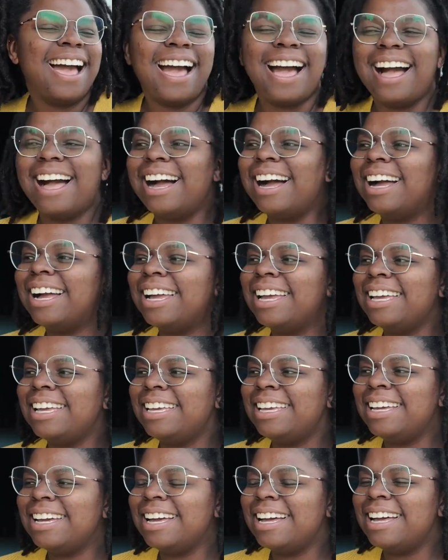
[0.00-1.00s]

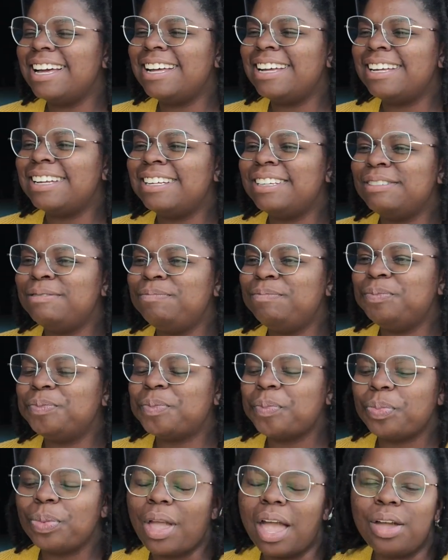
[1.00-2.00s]
I
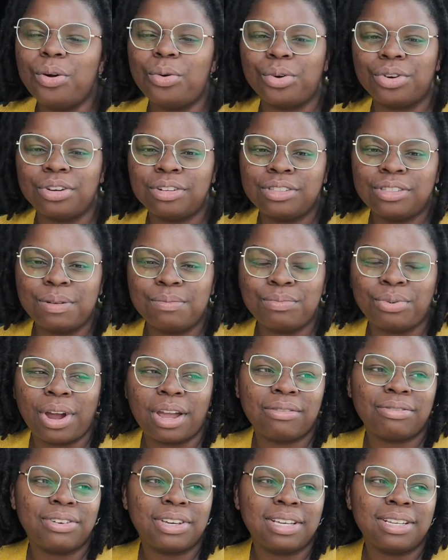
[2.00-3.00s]
ordered some
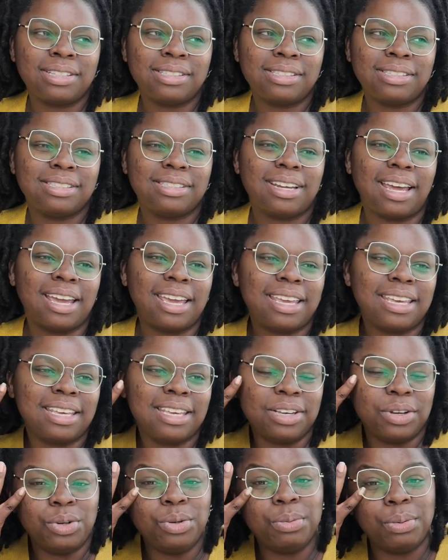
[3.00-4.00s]
breakfast.
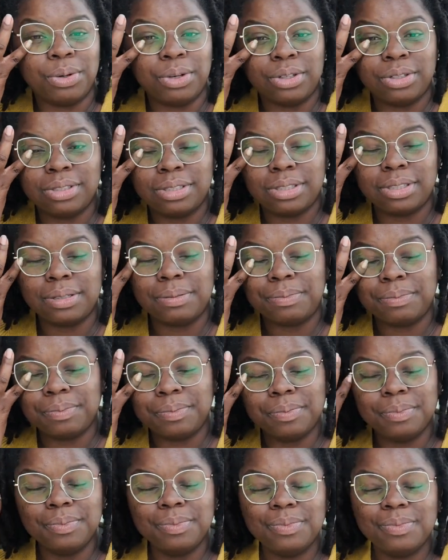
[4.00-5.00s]
I Ubered
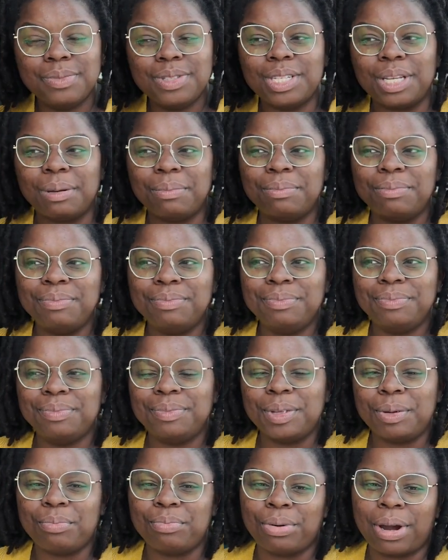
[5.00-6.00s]
some
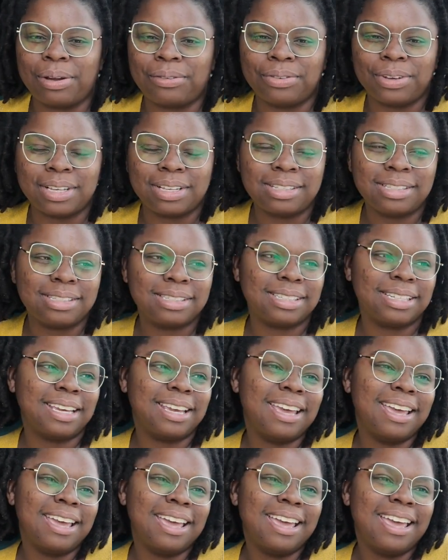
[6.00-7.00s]
breakfast,
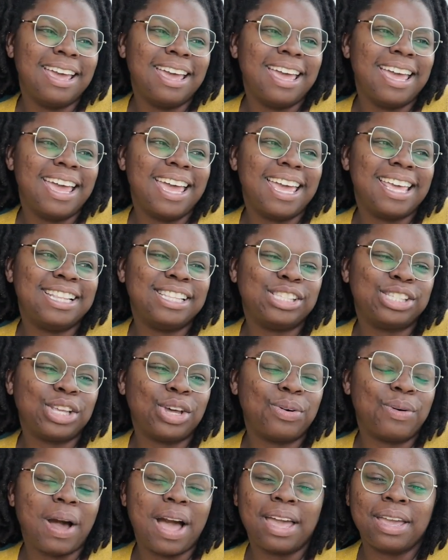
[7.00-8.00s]
and
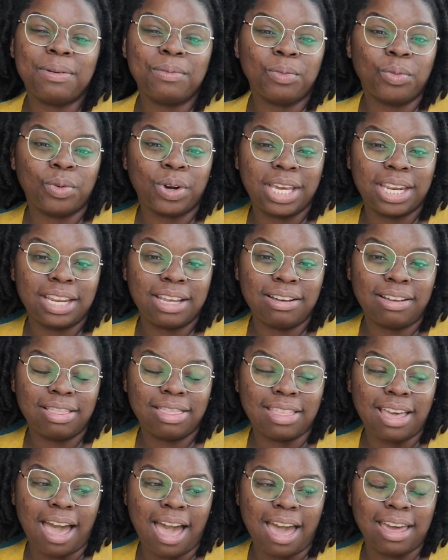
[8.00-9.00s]
so I am waiting
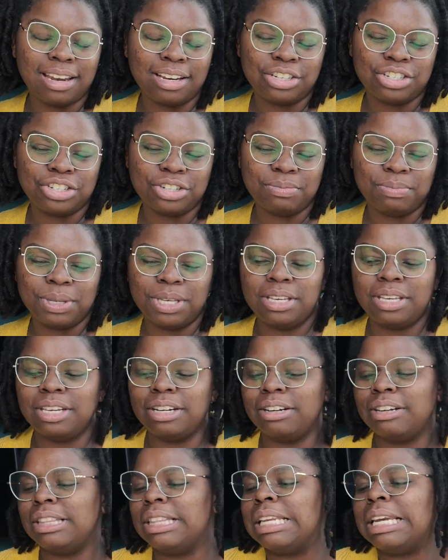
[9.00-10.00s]
on that. It should be
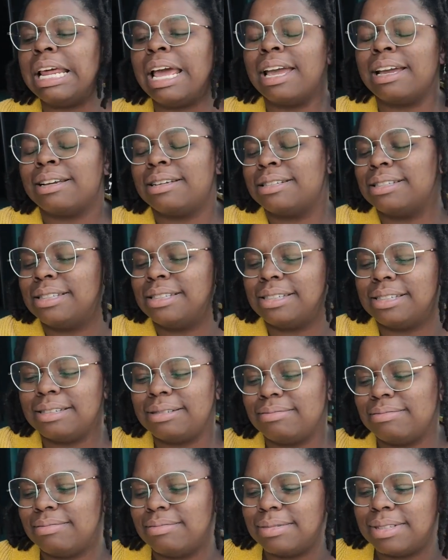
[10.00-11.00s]
here in the next
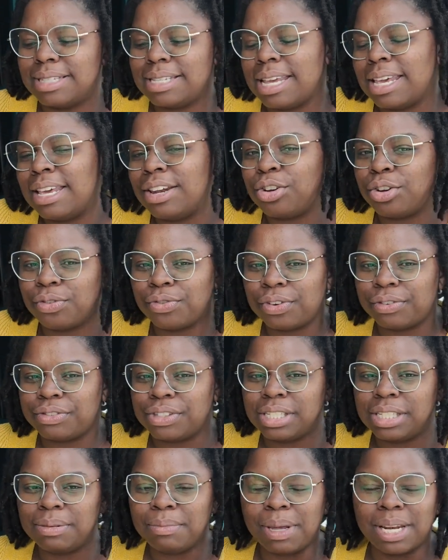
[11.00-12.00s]
10 or
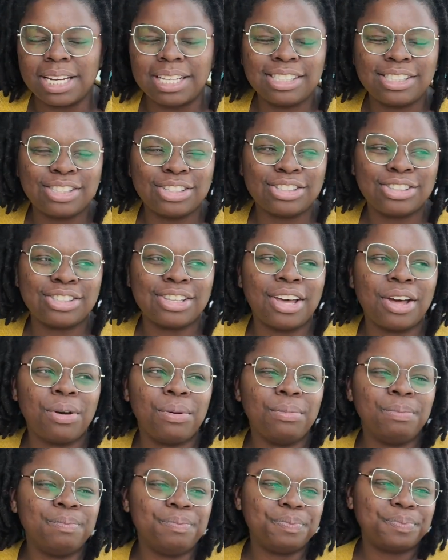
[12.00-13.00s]
15 minutes or so.